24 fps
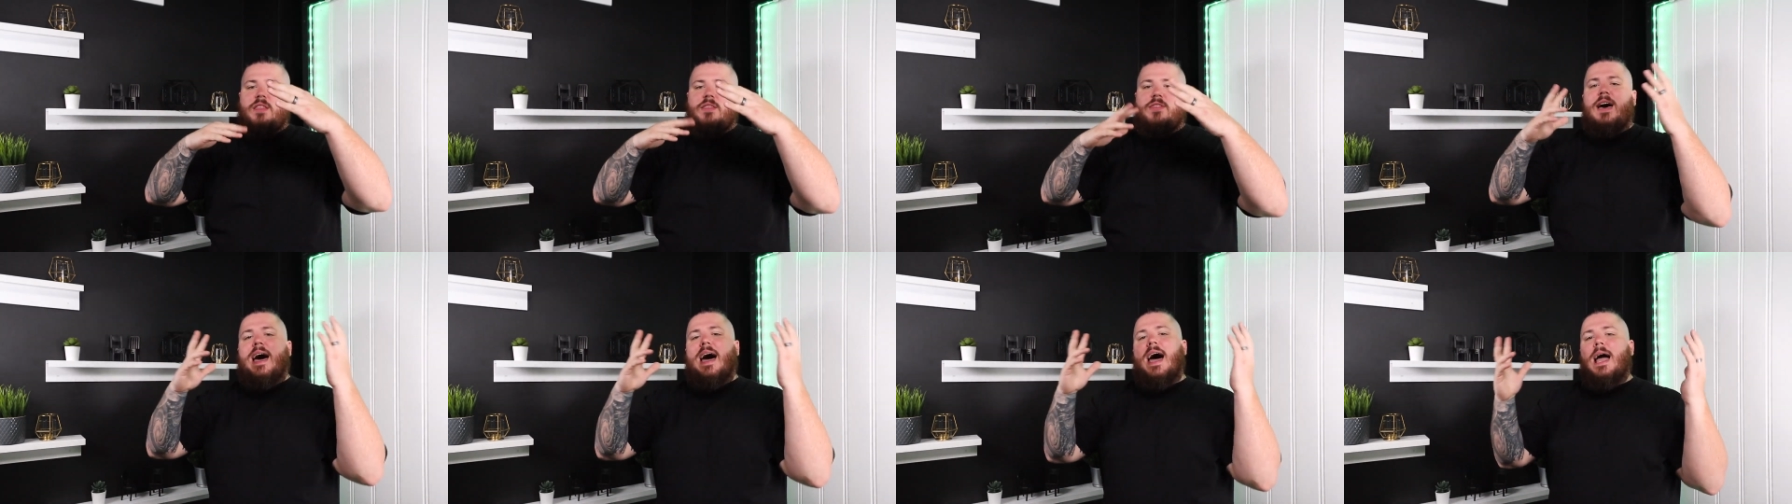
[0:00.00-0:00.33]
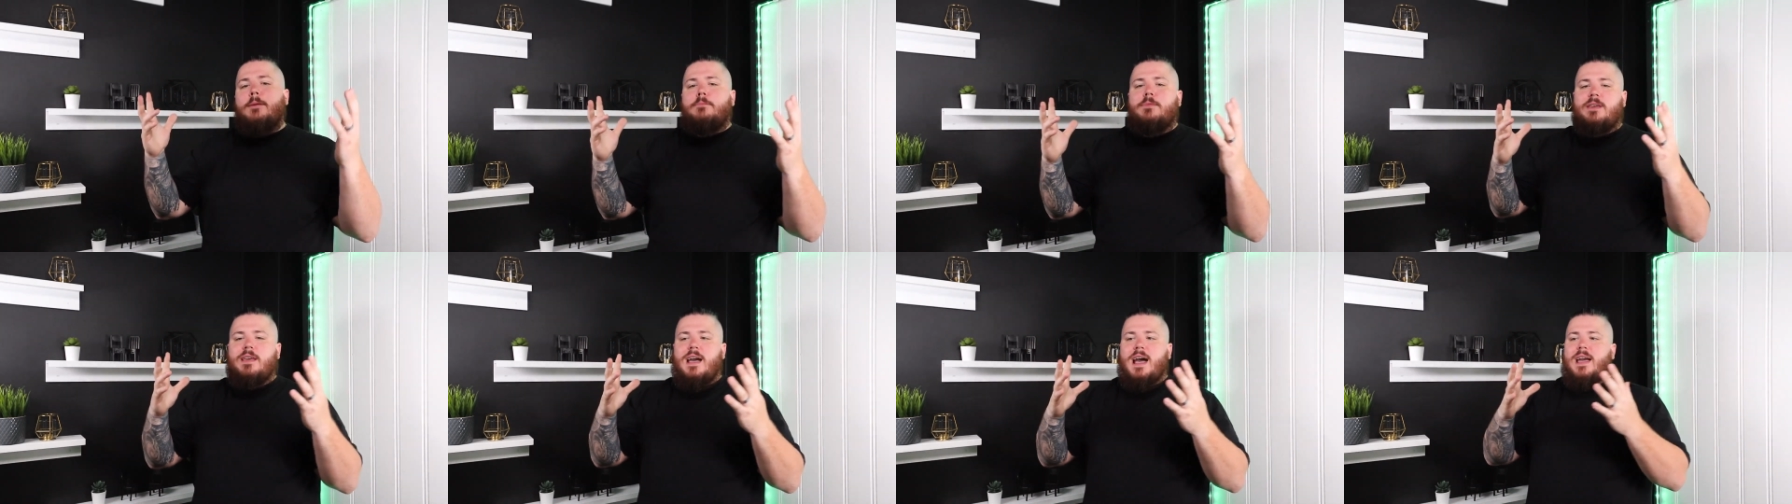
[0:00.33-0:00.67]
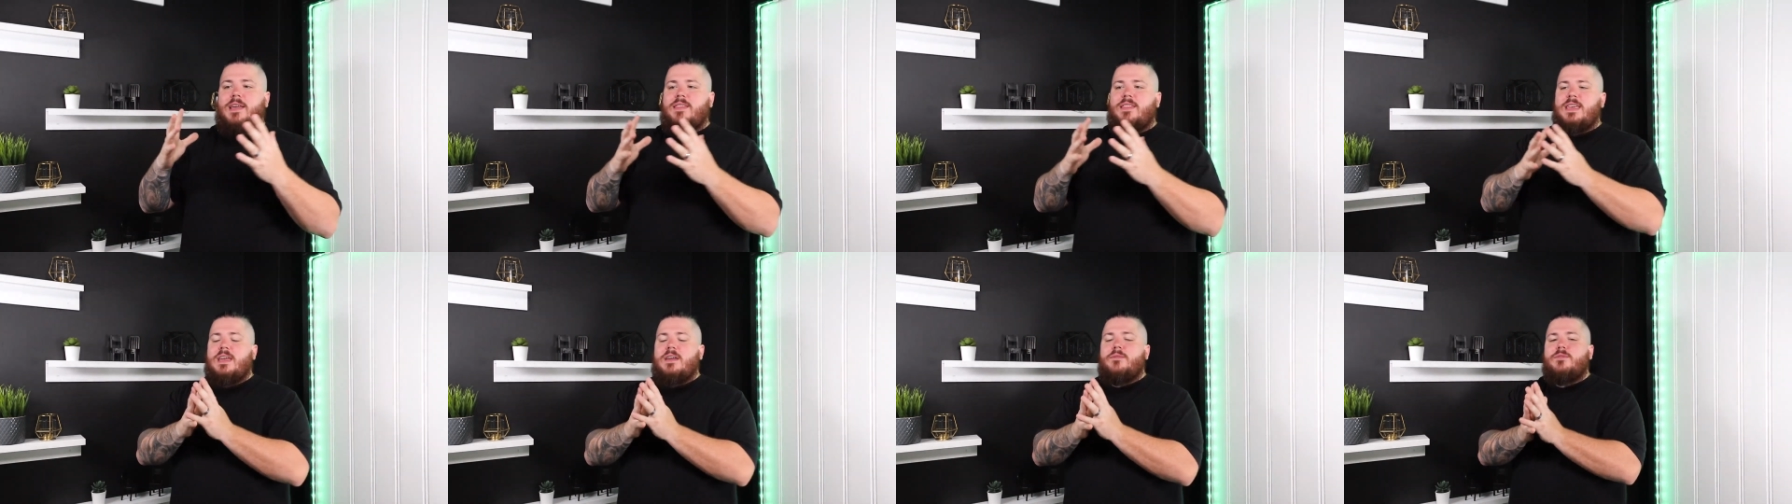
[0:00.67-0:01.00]
the
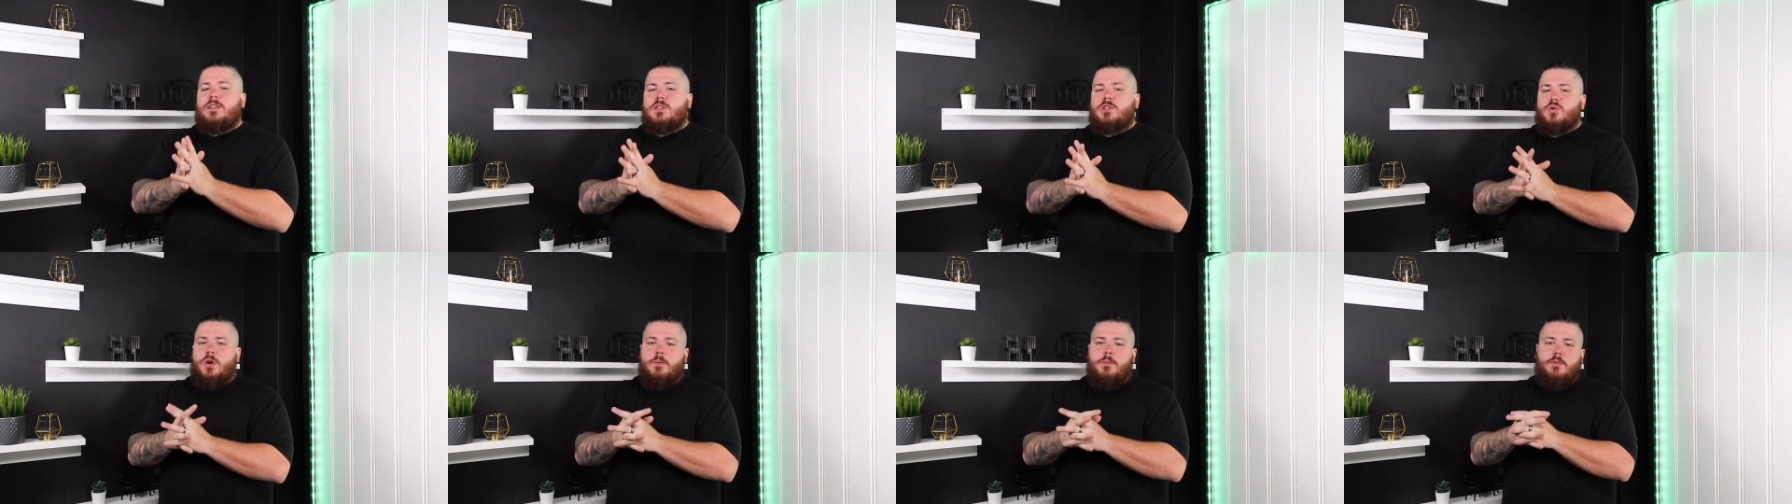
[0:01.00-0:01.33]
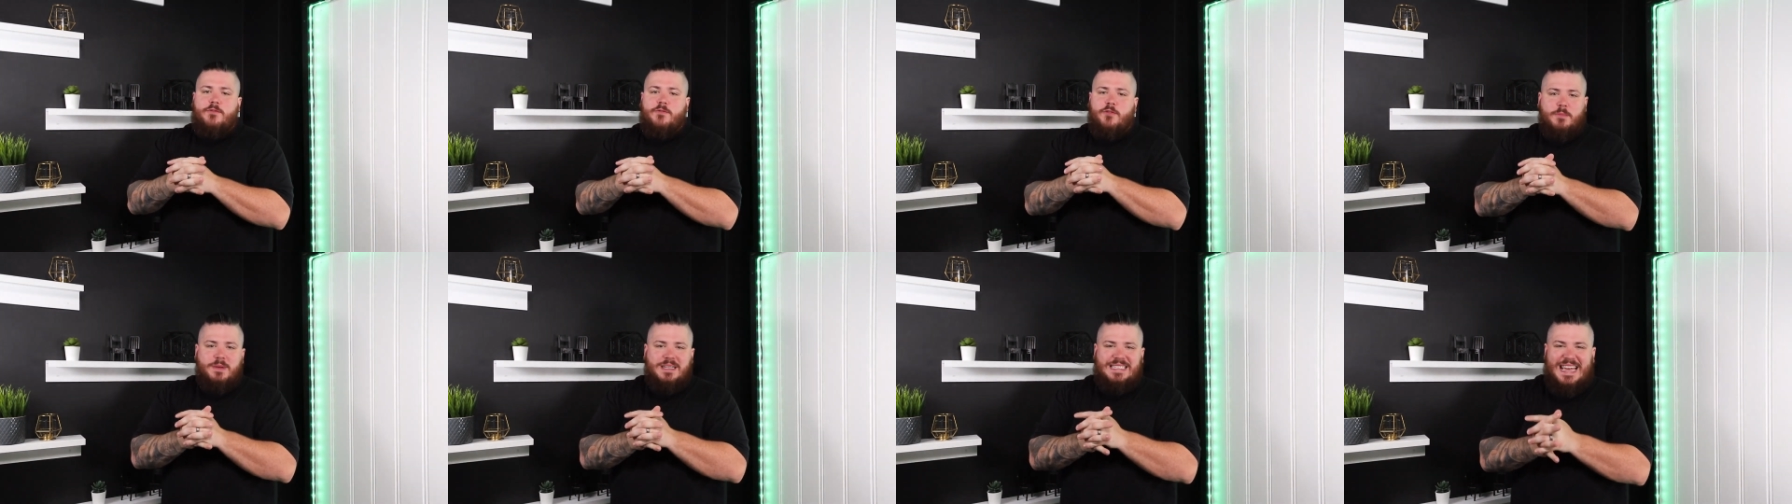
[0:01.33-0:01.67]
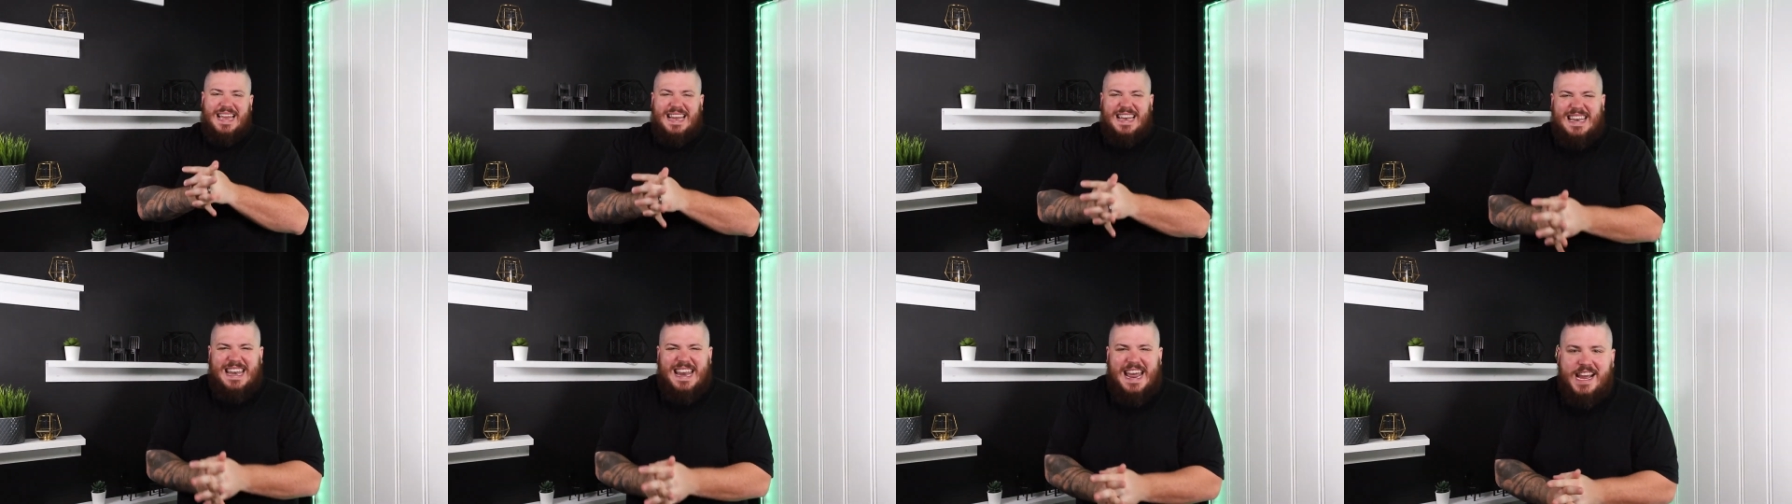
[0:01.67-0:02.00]
IPI, the Inventory Performance
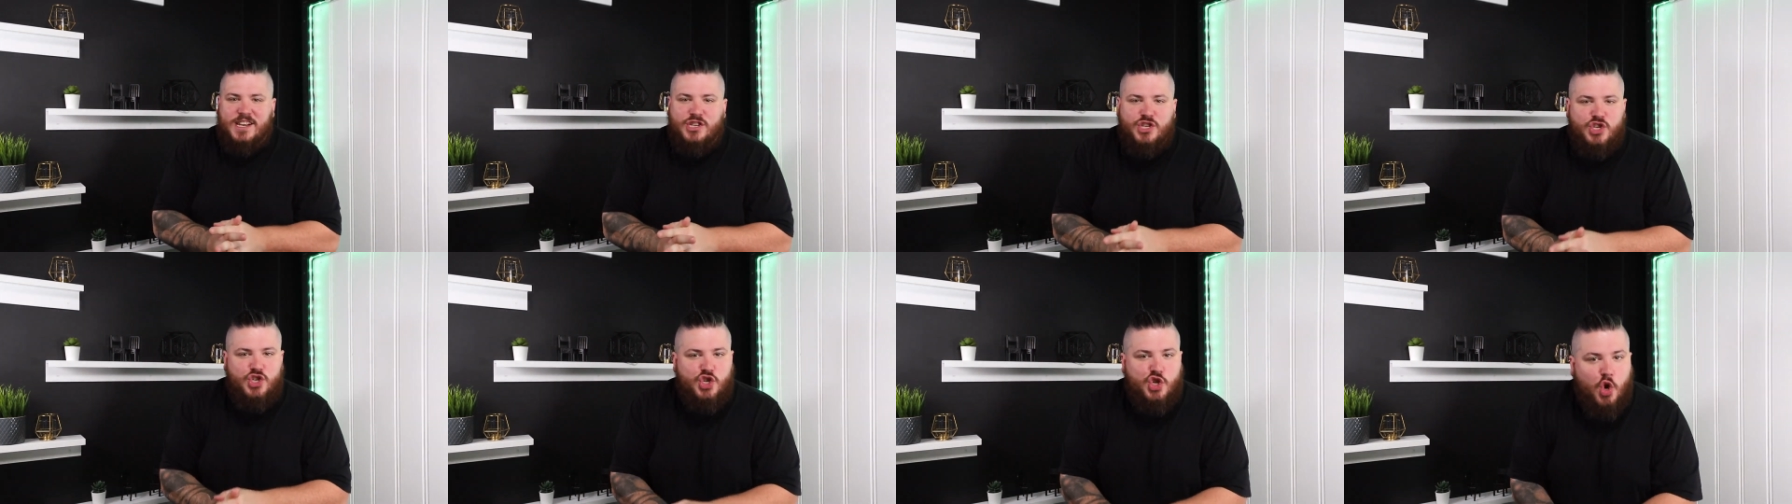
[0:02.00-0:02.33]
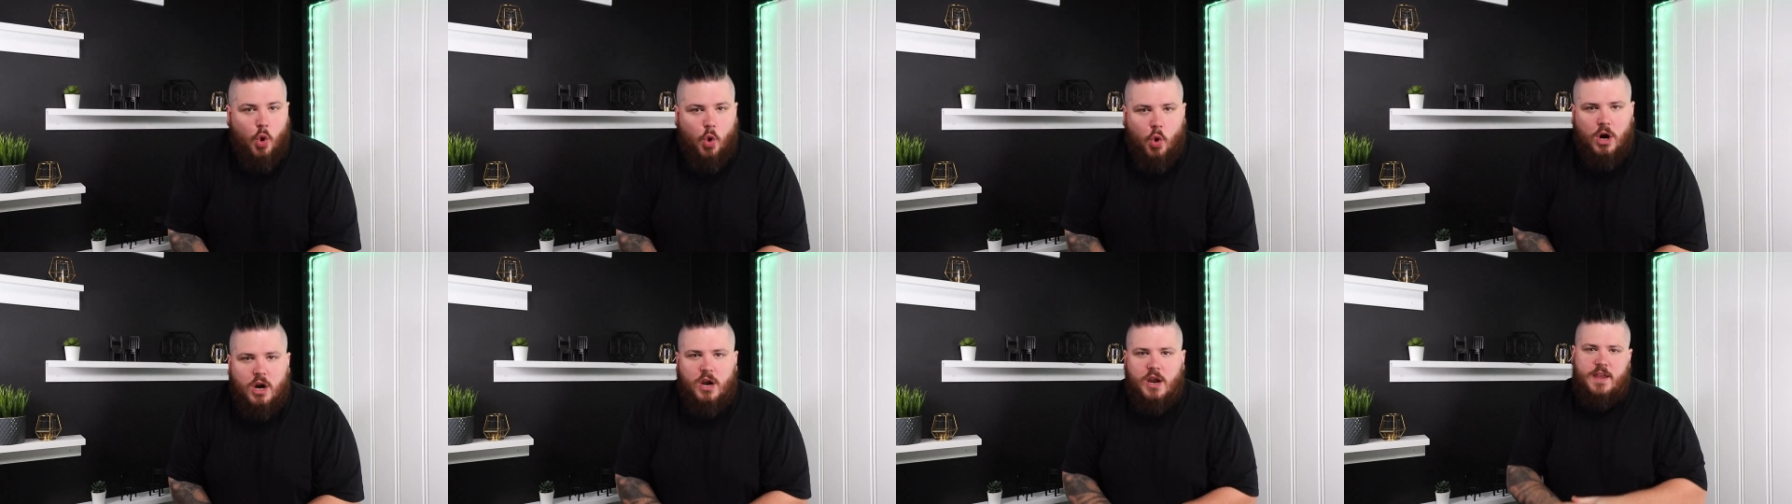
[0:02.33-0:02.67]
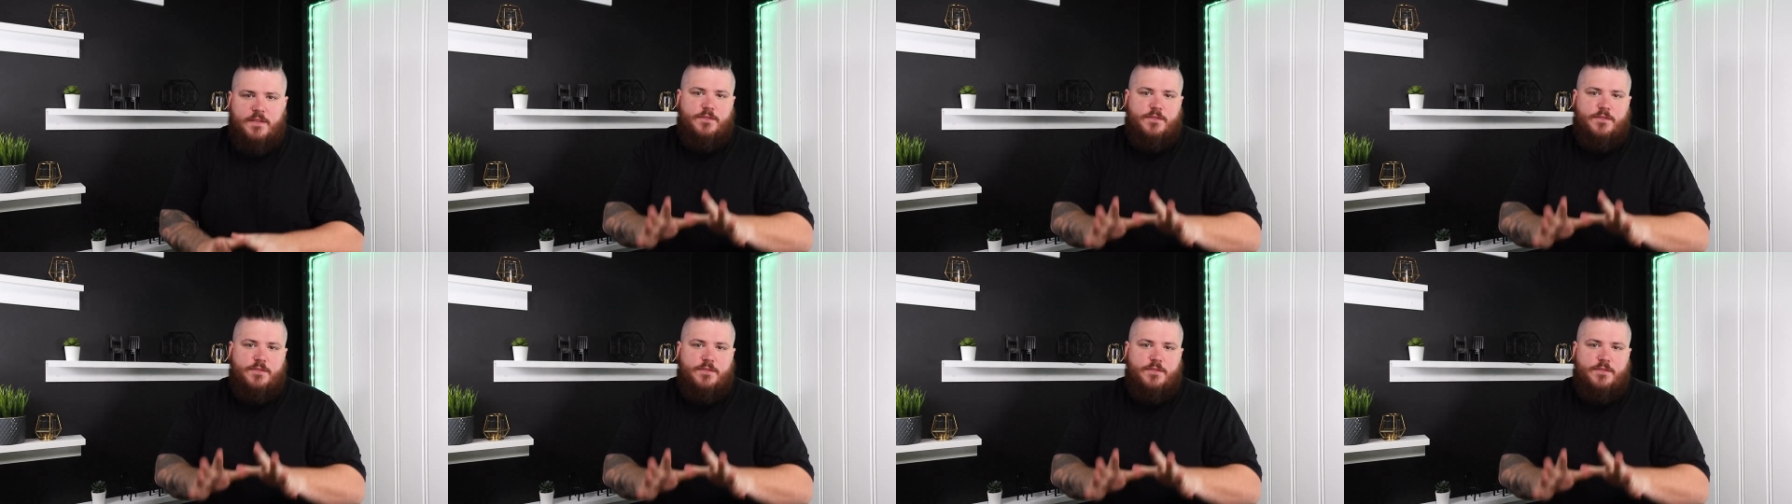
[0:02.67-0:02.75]
Index score.